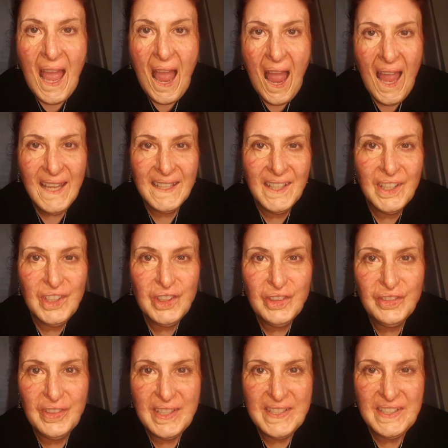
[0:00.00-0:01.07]
Hi, you're
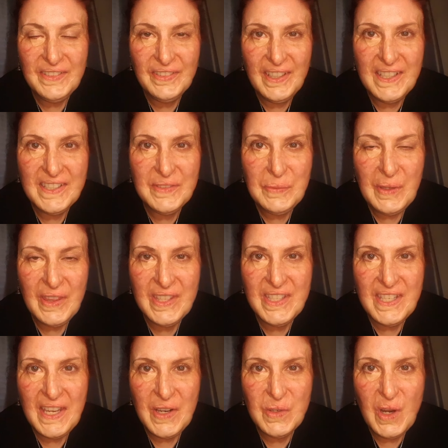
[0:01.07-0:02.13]
face to face with
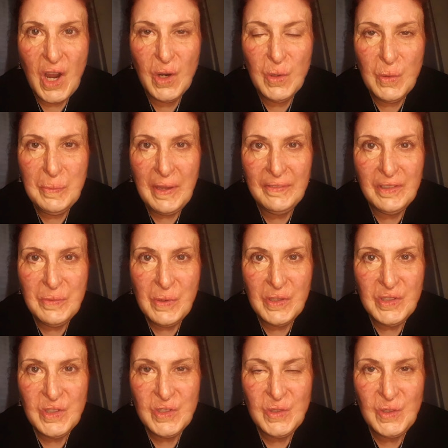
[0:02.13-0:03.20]
Shell. I hope
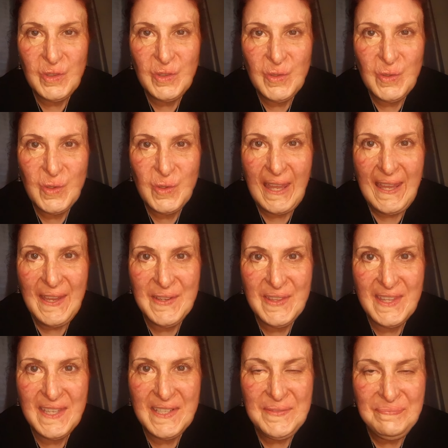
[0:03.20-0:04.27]
everyone's doing okay out
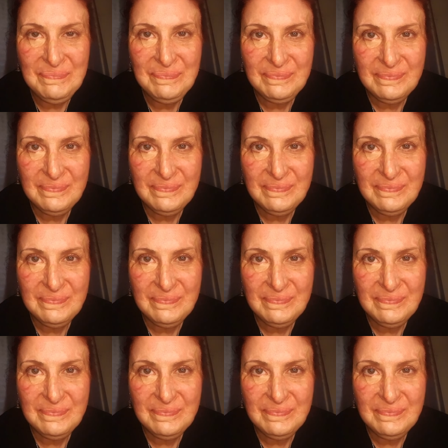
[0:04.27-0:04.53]
there.